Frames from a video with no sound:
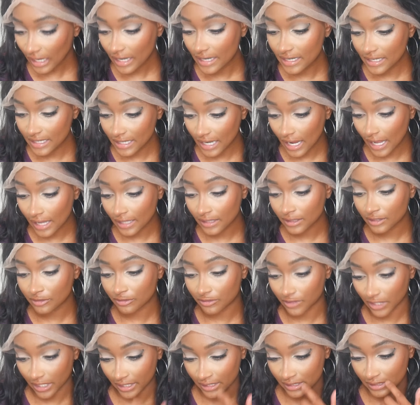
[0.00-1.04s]
Nay
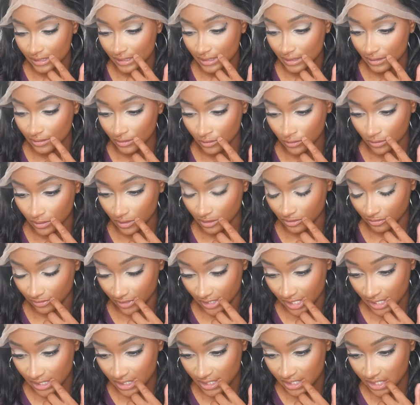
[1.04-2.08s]
Larice or
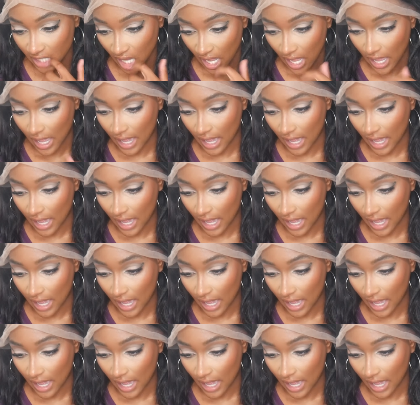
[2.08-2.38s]
Larice